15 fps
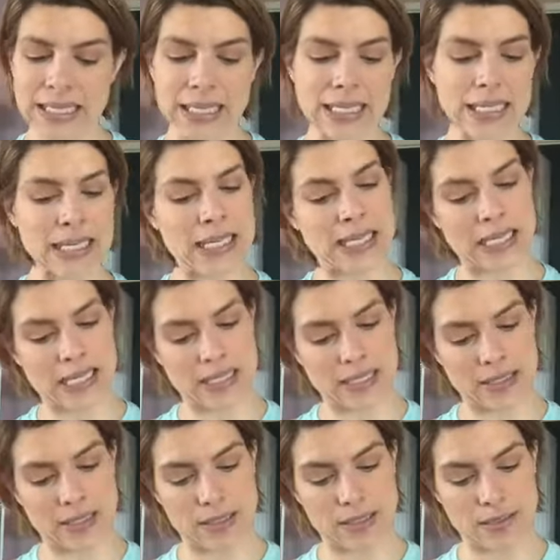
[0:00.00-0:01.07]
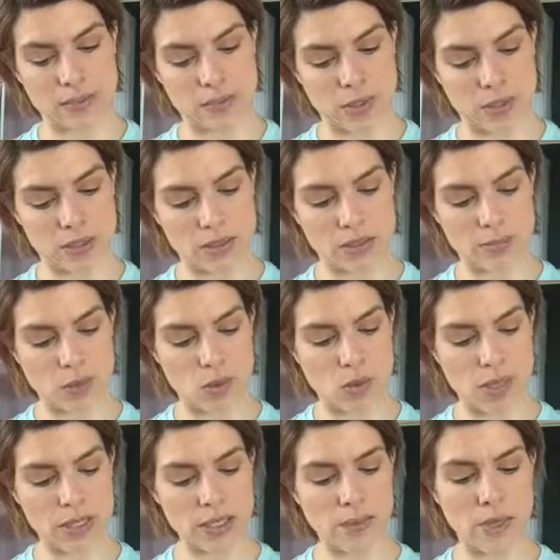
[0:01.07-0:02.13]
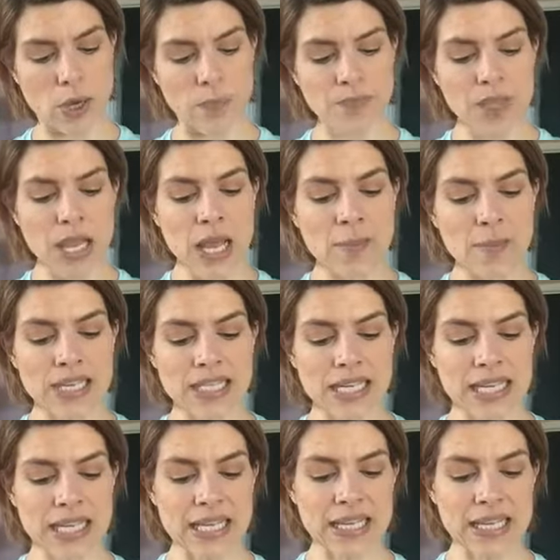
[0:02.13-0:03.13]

It is, where is number 1? Here we go. Pitta